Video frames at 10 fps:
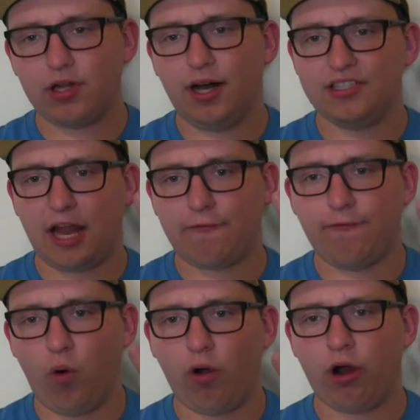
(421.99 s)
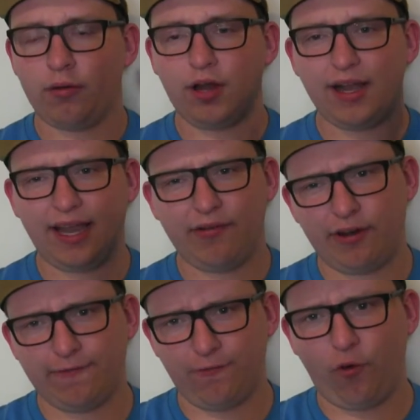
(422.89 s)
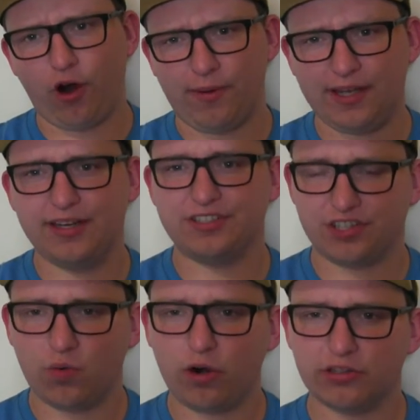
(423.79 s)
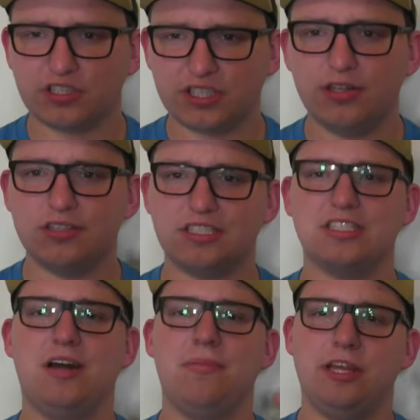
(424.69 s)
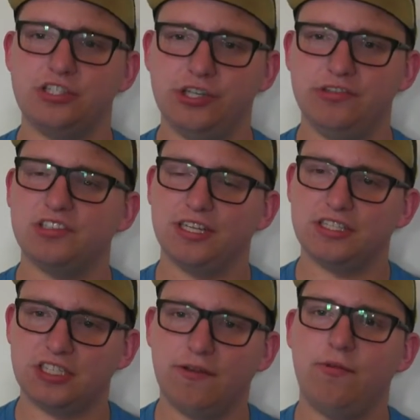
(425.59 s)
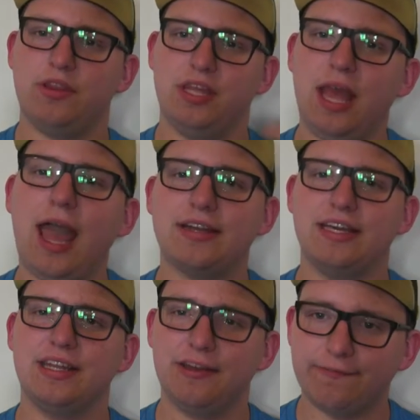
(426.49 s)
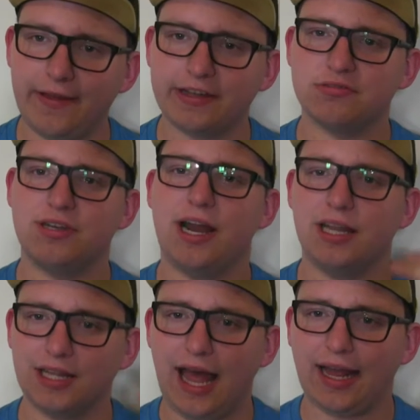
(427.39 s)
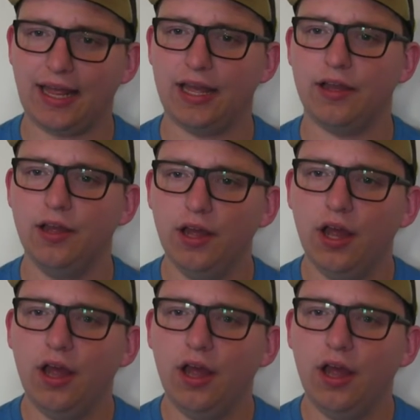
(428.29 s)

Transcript: Claws out of 4. Not giving it 4 because there were still some issues, like stuff with the acting, and the effects were kind of lacking.